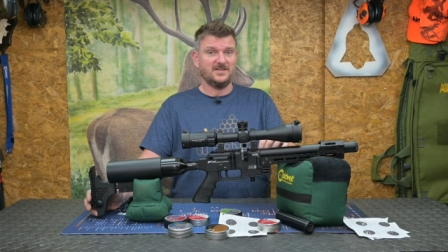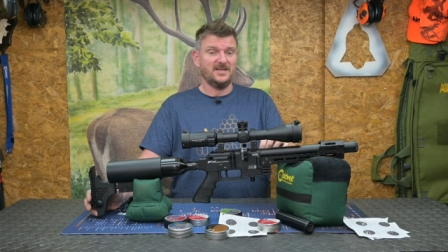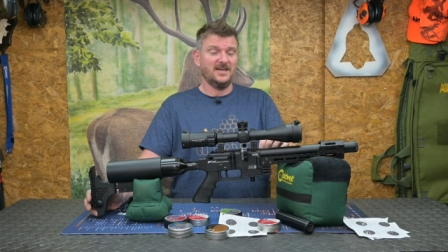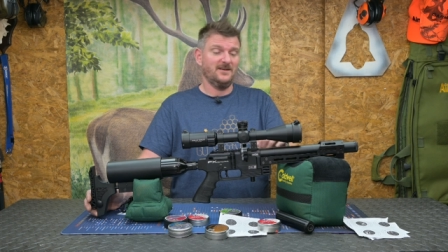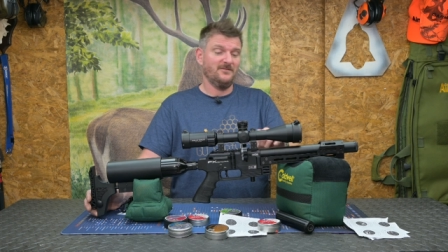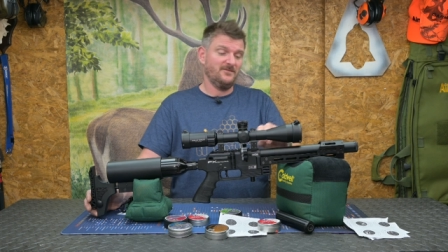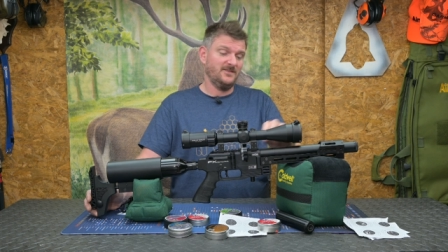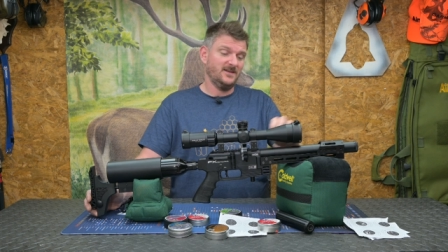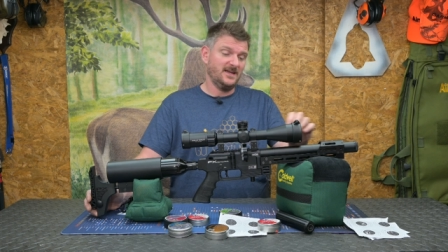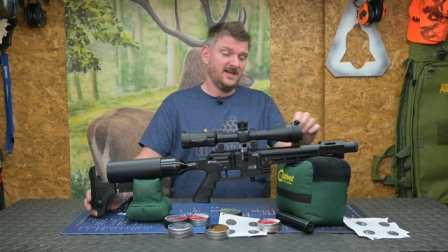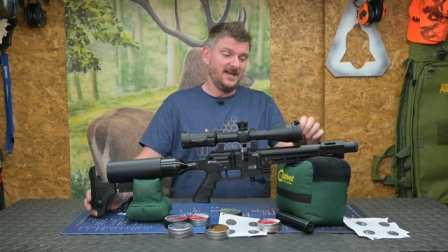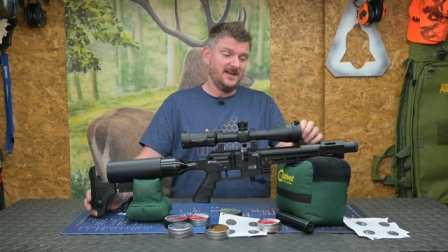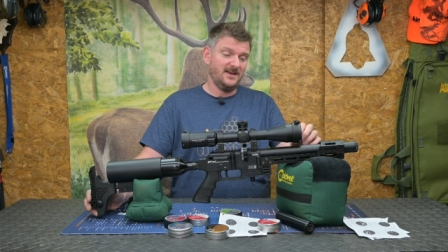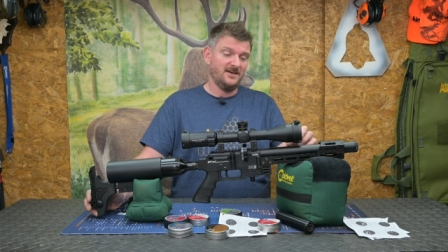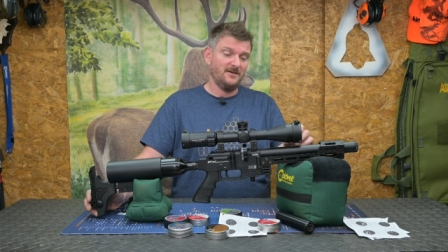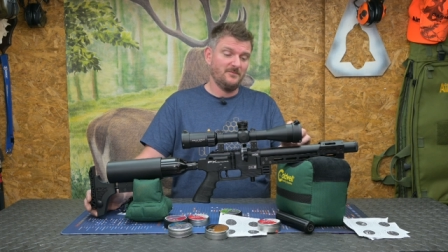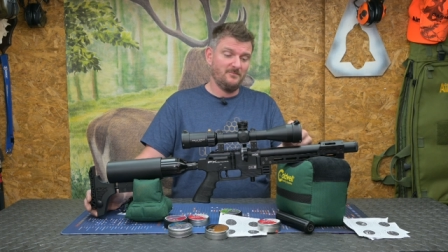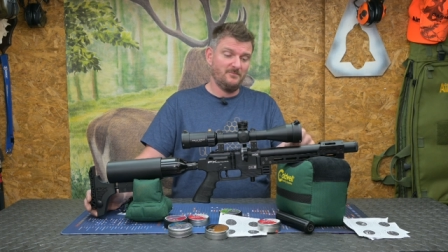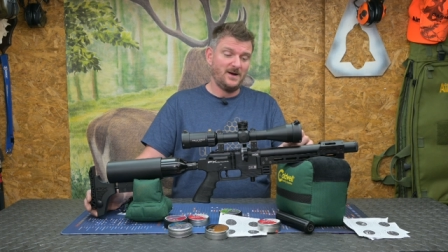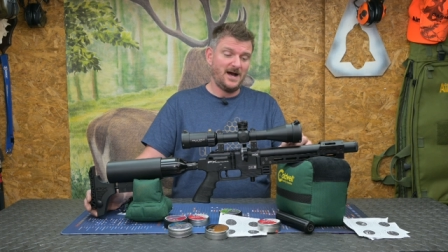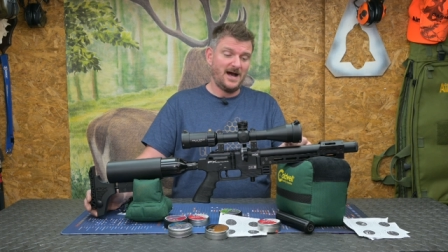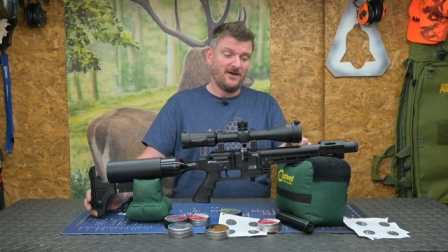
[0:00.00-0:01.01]
give the
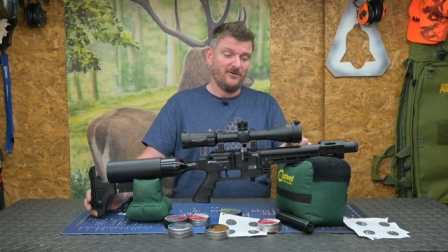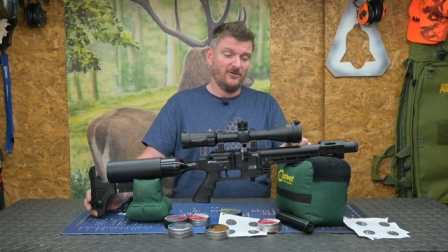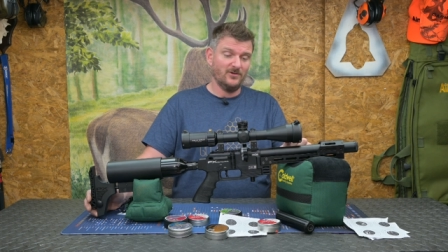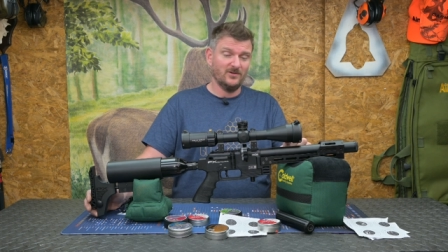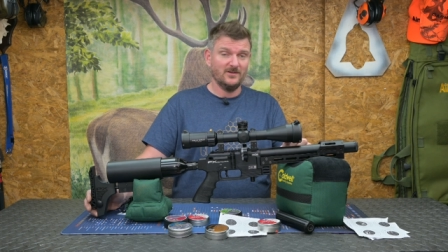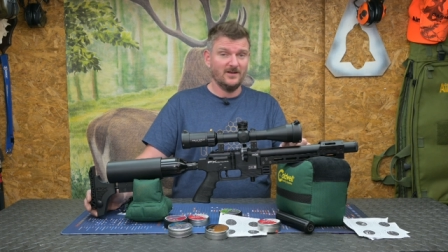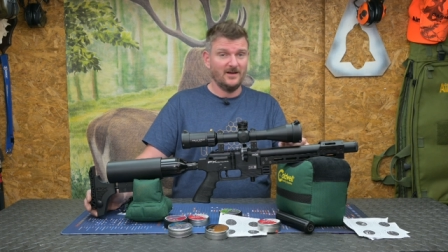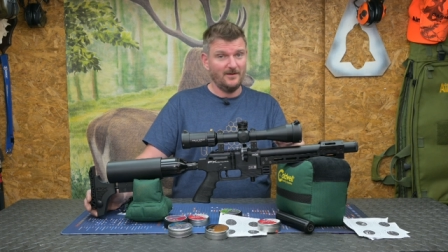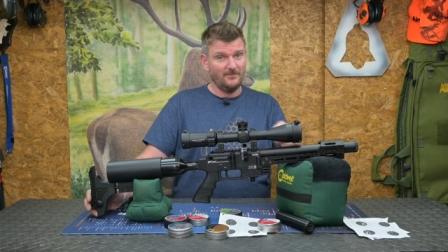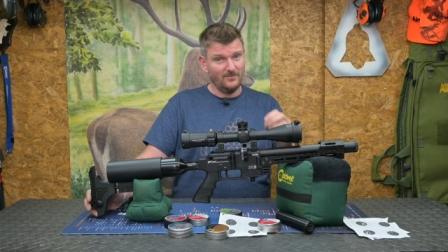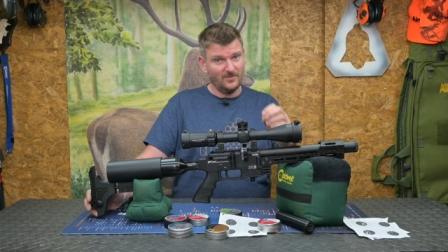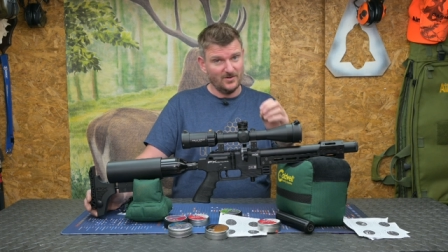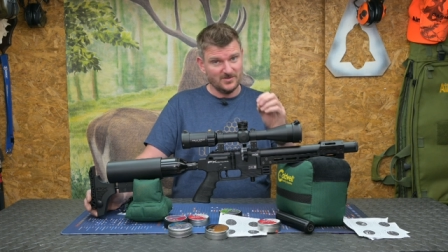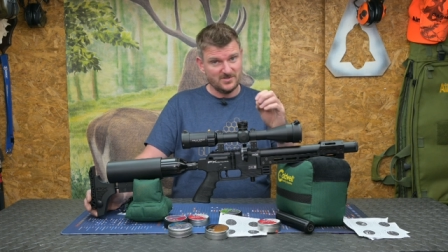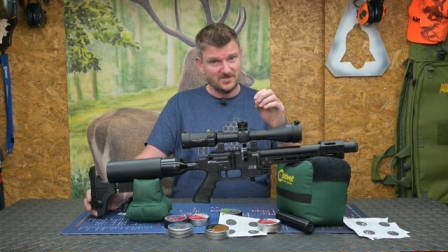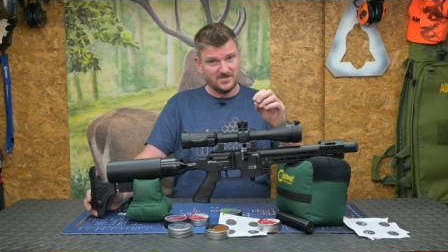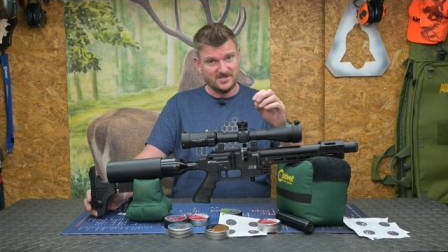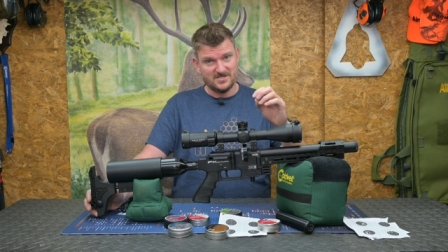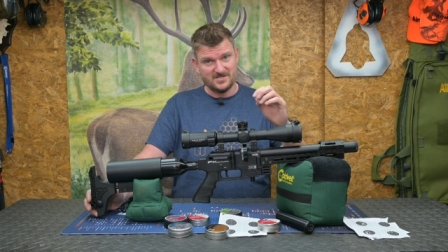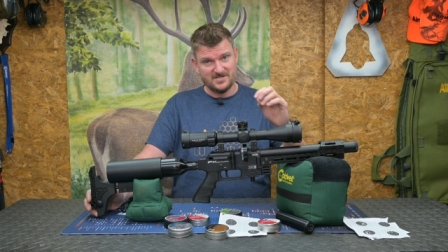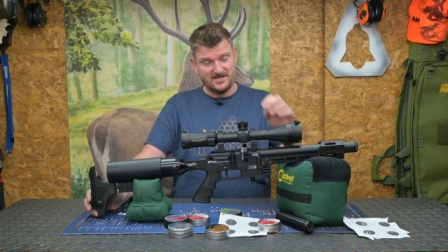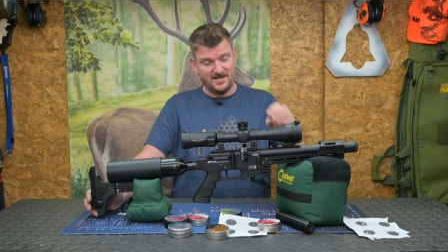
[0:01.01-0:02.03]
inner barrel a
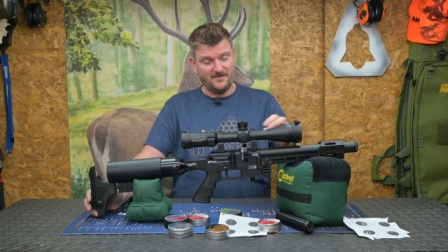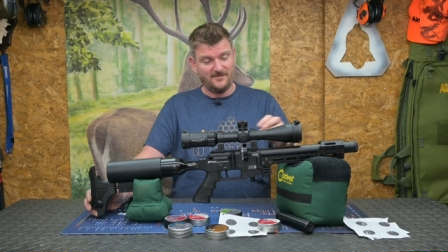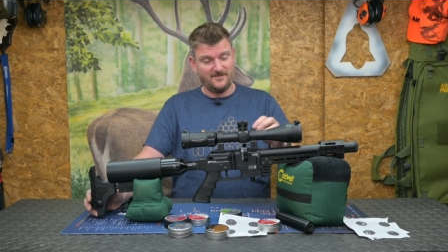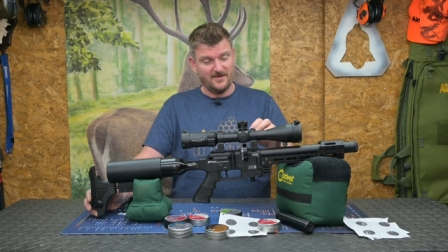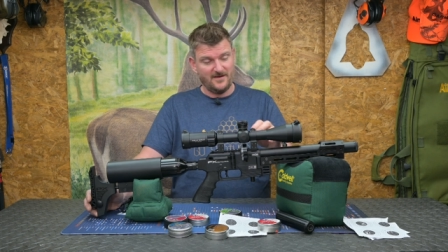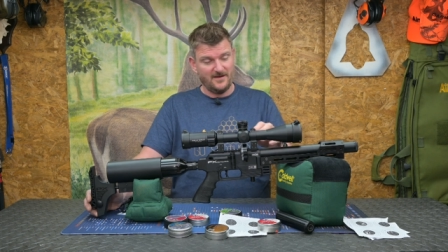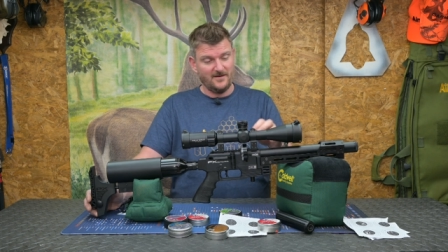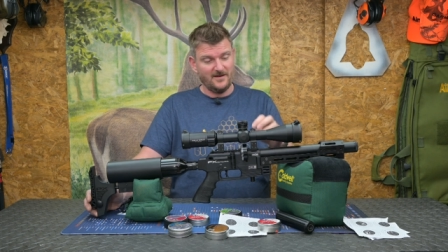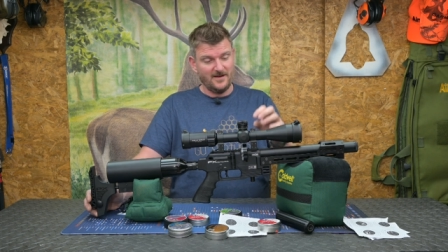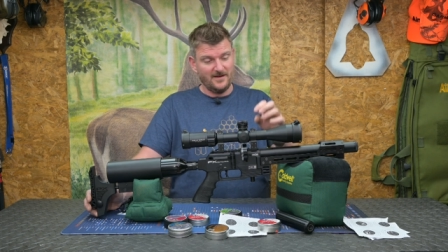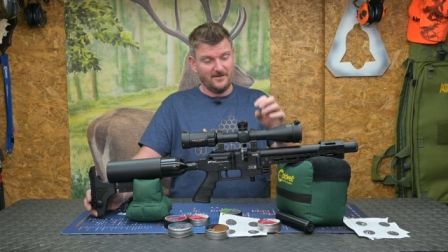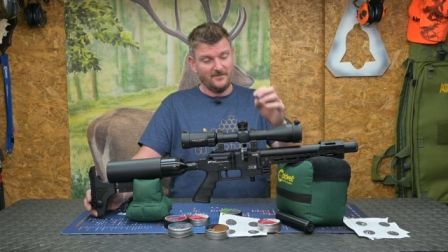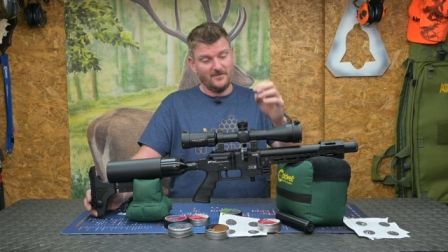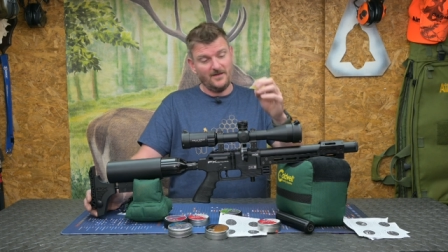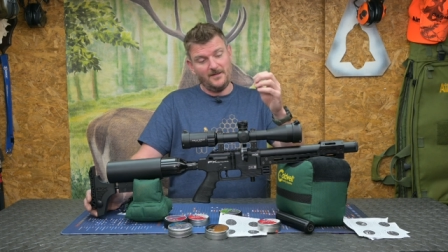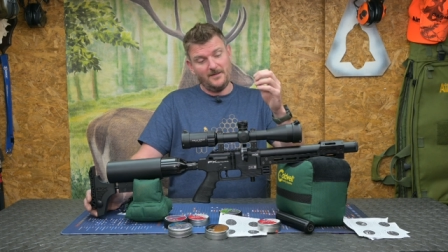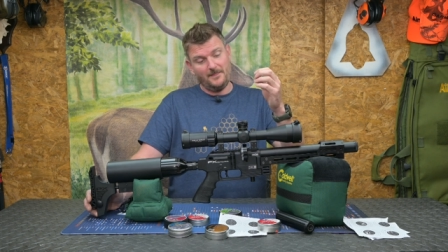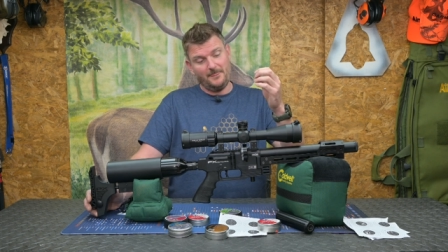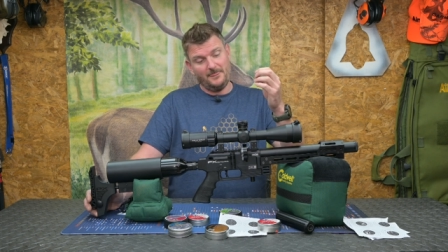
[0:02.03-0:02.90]
much stiffer um,